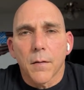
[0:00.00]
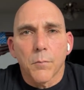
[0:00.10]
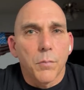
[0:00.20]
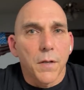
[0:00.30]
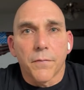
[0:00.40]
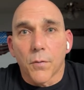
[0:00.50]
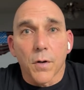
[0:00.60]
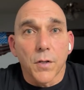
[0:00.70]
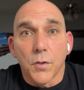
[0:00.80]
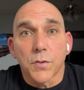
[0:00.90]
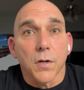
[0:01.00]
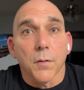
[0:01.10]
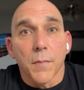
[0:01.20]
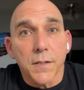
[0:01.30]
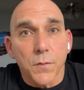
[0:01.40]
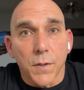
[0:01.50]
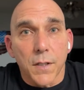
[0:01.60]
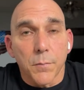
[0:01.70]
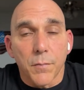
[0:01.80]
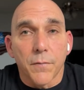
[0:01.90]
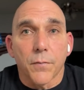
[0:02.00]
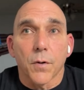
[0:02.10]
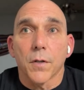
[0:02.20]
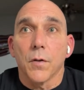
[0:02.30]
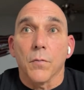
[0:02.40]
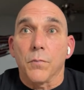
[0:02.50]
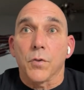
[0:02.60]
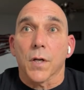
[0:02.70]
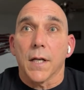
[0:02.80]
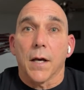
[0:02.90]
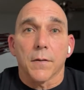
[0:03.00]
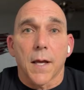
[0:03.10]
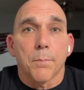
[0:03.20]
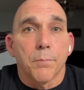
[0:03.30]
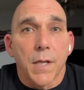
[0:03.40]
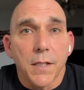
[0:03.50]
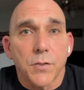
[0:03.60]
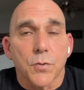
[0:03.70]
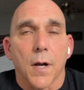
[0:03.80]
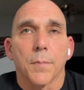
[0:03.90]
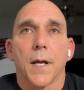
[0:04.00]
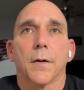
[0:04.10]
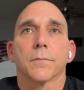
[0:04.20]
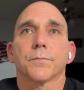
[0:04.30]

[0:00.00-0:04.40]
before you started messing with it, before you took it out and that piece dropped out.